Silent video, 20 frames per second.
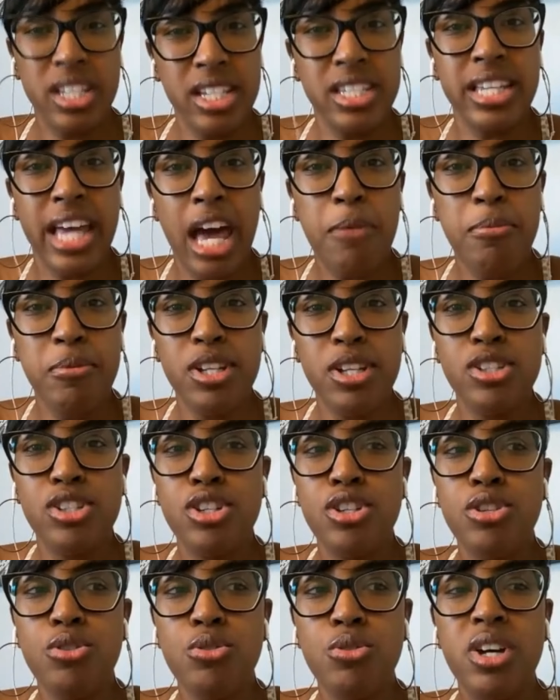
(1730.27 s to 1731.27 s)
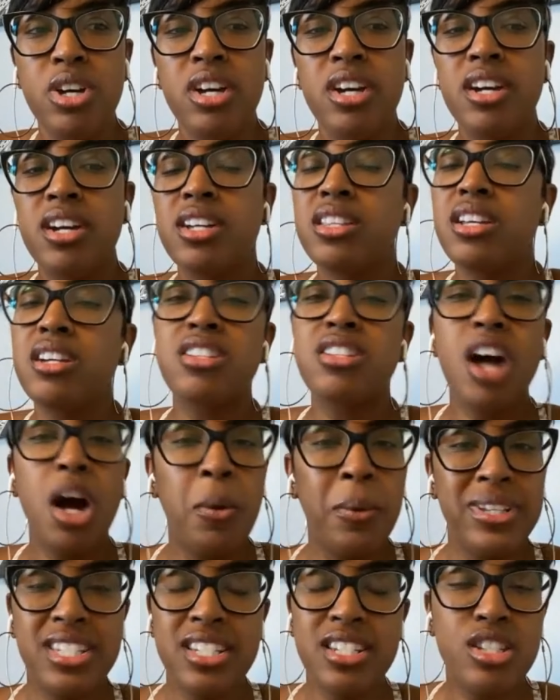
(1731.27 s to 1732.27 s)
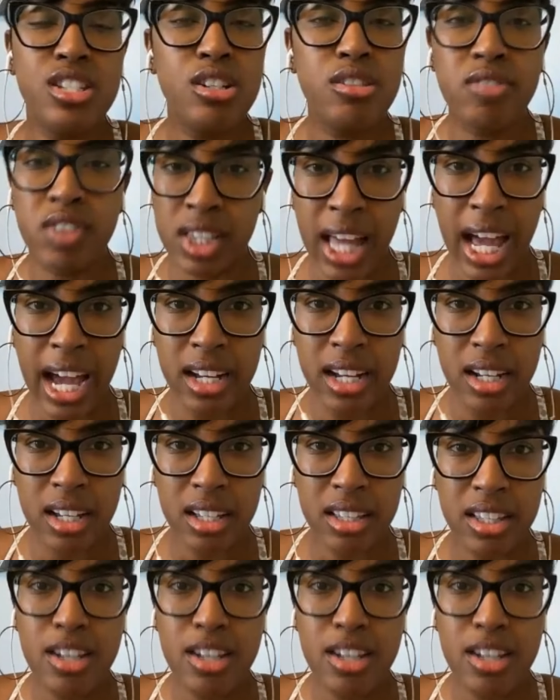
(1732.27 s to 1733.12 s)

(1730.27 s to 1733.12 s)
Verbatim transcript: things happening to you, there's always a silver lining.